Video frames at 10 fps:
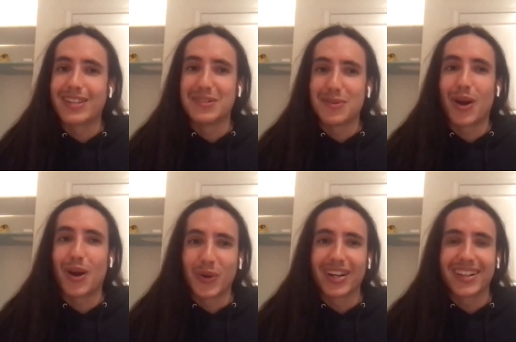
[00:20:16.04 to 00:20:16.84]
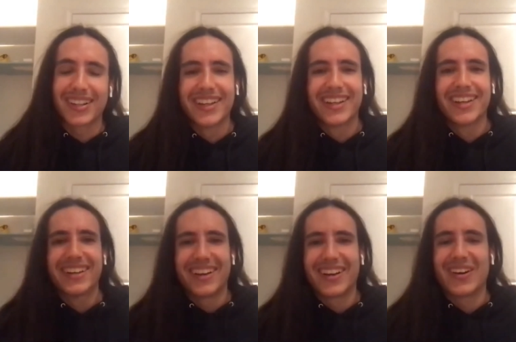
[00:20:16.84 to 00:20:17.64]
upon to do our work.
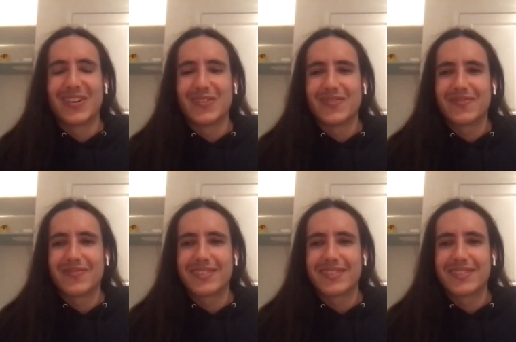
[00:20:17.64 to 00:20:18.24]
Um,